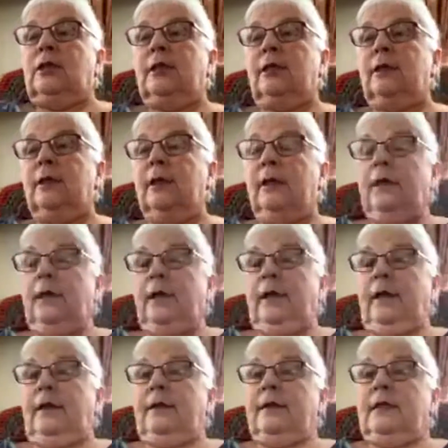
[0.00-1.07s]
here.
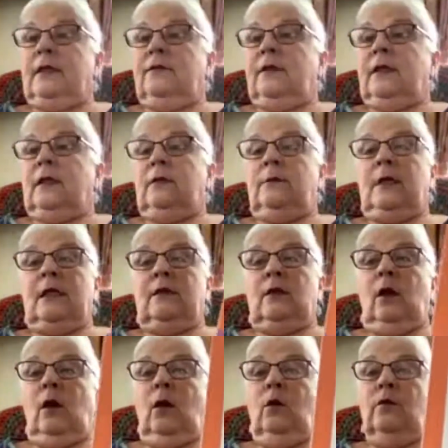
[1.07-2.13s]
I'll see if I can make
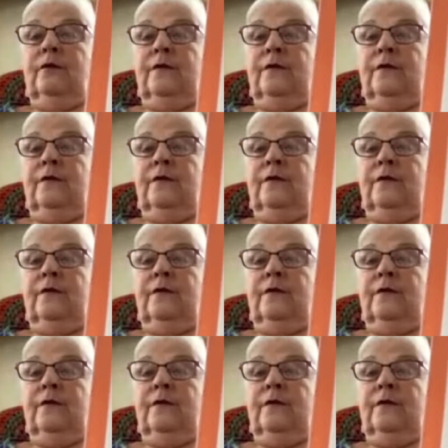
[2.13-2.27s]
the whole